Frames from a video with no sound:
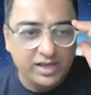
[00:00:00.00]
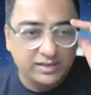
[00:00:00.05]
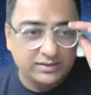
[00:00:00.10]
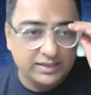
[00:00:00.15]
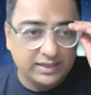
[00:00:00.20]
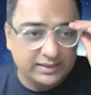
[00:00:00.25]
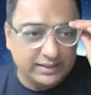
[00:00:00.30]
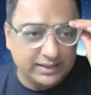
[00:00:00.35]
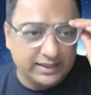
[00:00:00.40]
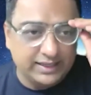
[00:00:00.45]

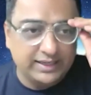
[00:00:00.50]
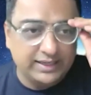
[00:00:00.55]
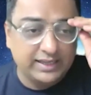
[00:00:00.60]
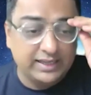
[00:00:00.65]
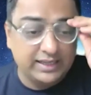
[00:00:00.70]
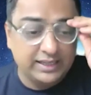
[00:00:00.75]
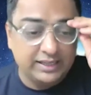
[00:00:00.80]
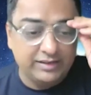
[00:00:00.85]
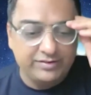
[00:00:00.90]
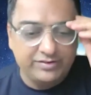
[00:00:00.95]
that, hey,
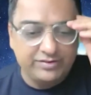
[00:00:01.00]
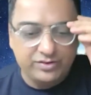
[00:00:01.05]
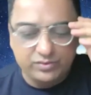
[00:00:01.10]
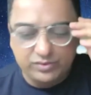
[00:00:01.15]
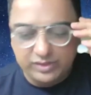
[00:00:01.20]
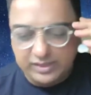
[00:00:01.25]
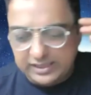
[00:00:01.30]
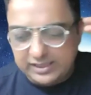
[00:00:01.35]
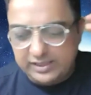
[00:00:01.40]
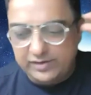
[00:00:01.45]
if you
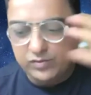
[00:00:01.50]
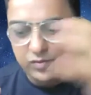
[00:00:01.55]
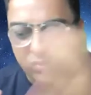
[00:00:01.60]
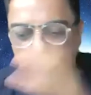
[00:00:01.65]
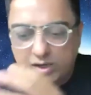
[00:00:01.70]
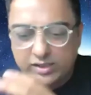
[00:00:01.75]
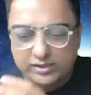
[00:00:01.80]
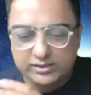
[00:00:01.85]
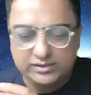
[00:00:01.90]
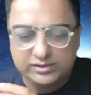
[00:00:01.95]
really
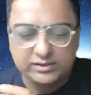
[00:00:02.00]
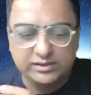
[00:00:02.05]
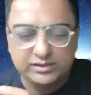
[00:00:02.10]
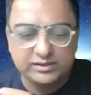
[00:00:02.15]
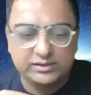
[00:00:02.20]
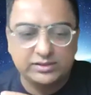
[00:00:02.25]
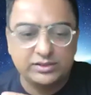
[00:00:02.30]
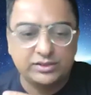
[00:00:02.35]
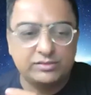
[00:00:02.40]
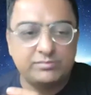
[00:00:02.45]
want
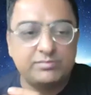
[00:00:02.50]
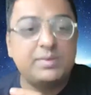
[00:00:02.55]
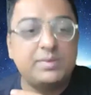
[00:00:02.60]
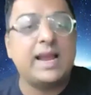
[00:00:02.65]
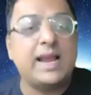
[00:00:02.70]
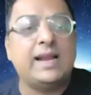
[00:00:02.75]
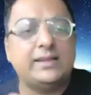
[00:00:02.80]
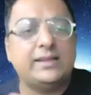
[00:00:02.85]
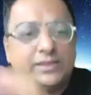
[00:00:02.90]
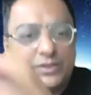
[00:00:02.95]
your
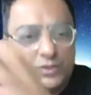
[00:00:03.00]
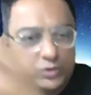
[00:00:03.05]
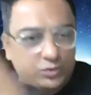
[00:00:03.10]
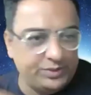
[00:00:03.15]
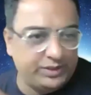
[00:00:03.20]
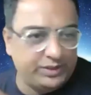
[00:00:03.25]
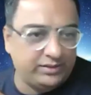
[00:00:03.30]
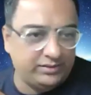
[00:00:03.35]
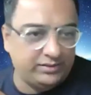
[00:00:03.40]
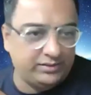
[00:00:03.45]
brand to be,